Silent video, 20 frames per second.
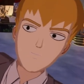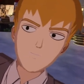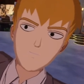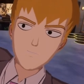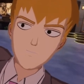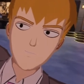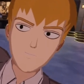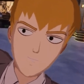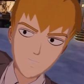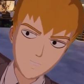
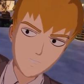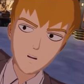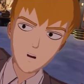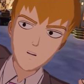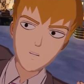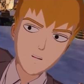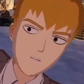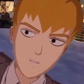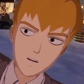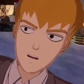This isn't
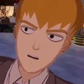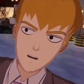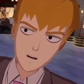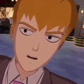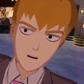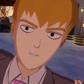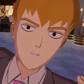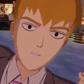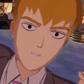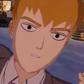allowed.
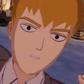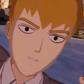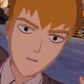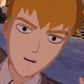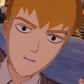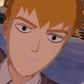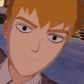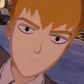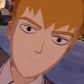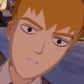Shut
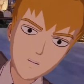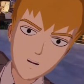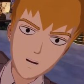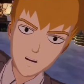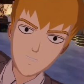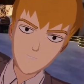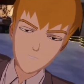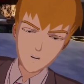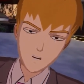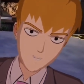down
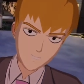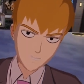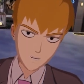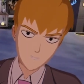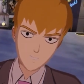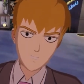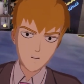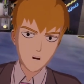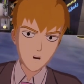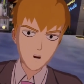their
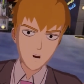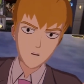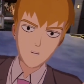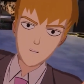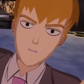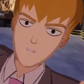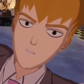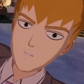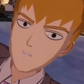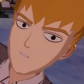Discord.
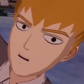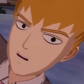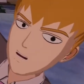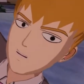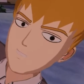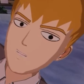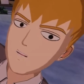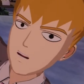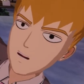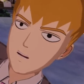Shut
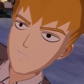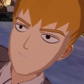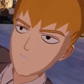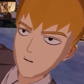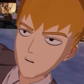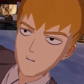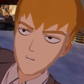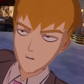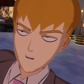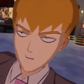down their
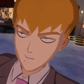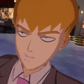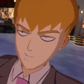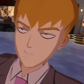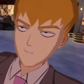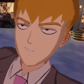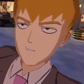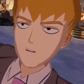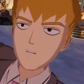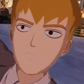Reddit. They're
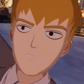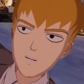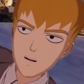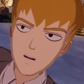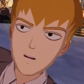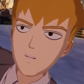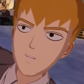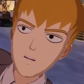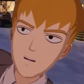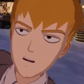not
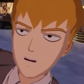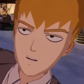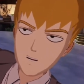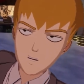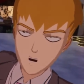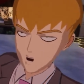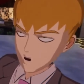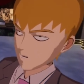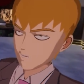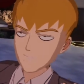allowed to do
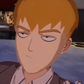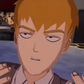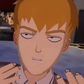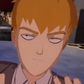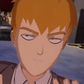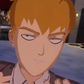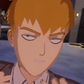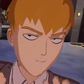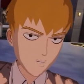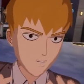this. We've been
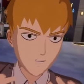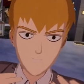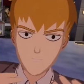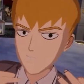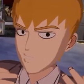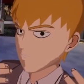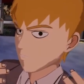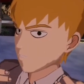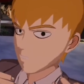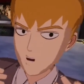doing this for
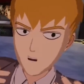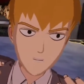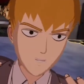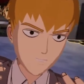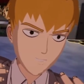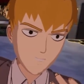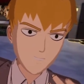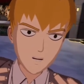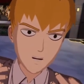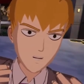years, and it's
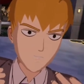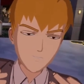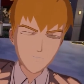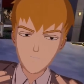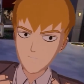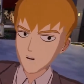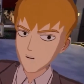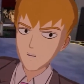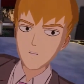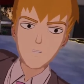fine when we do
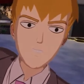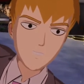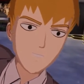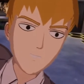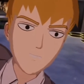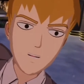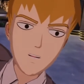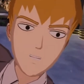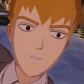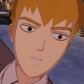it. But
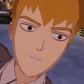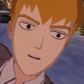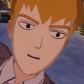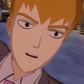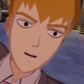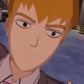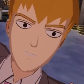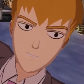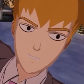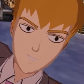not
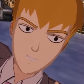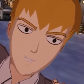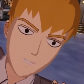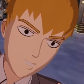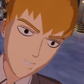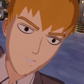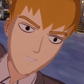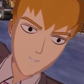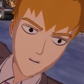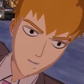these
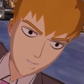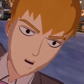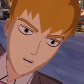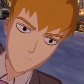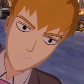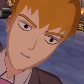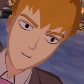stupid